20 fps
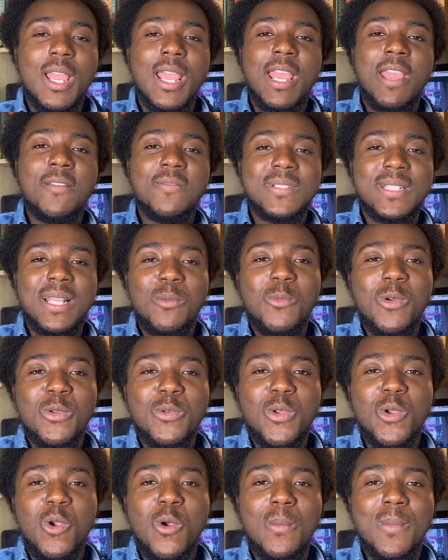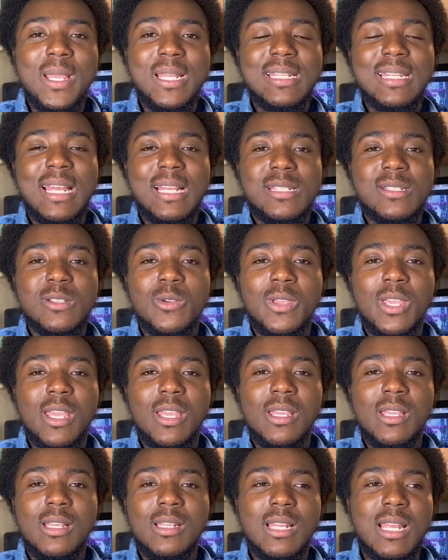if someone recommend that,
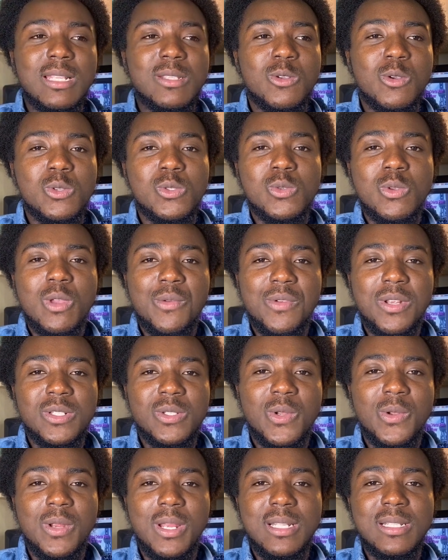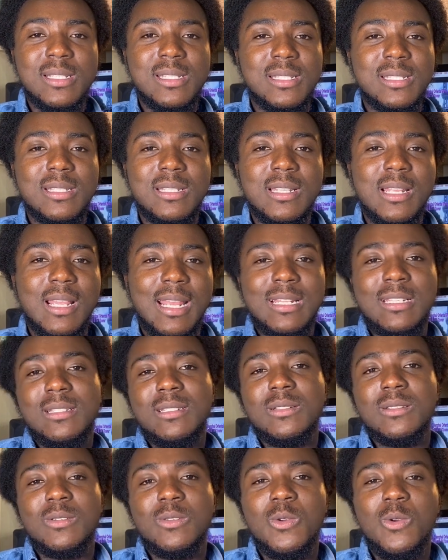okay, let's go to a restaurant
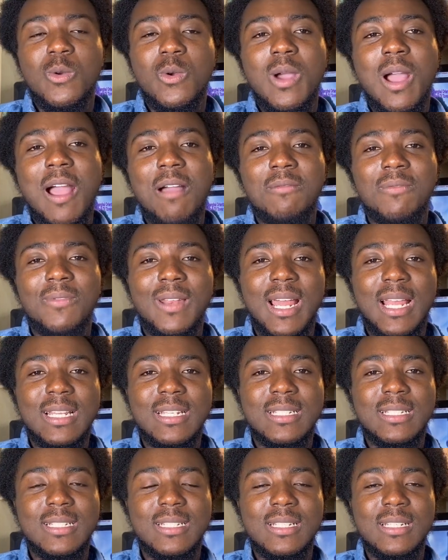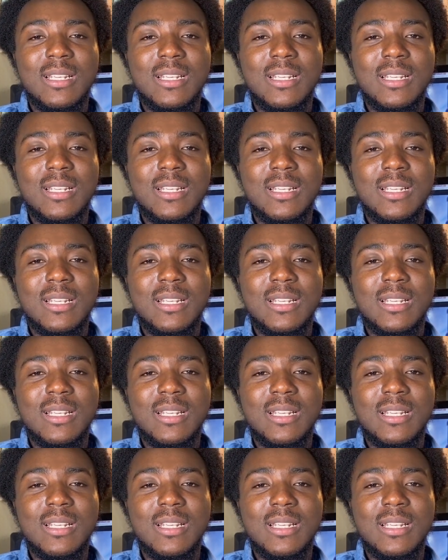and go have lunch